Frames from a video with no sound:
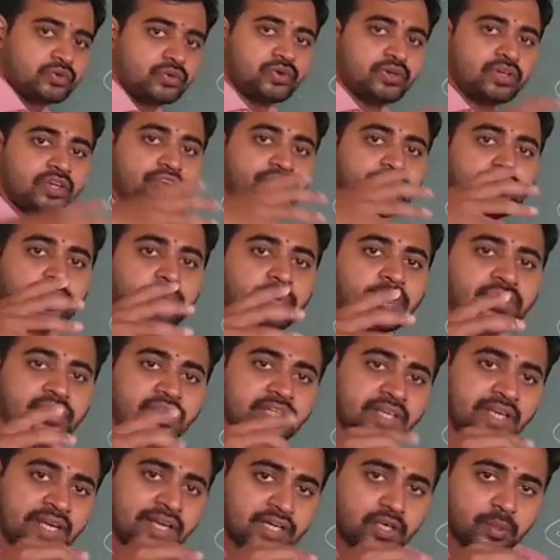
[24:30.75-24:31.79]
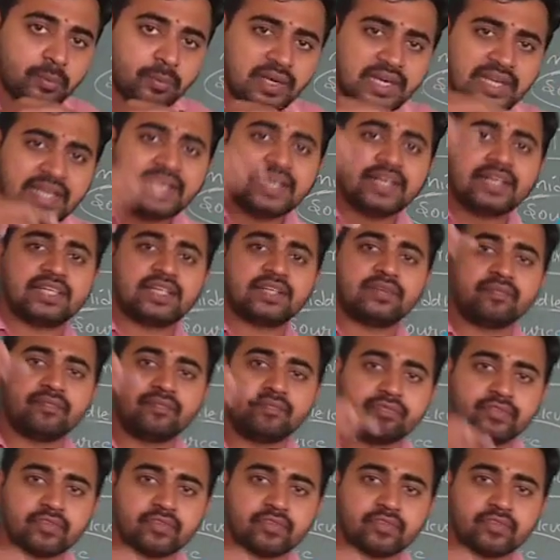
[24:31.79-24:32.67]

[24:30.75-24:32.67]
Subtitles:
so information need to be linked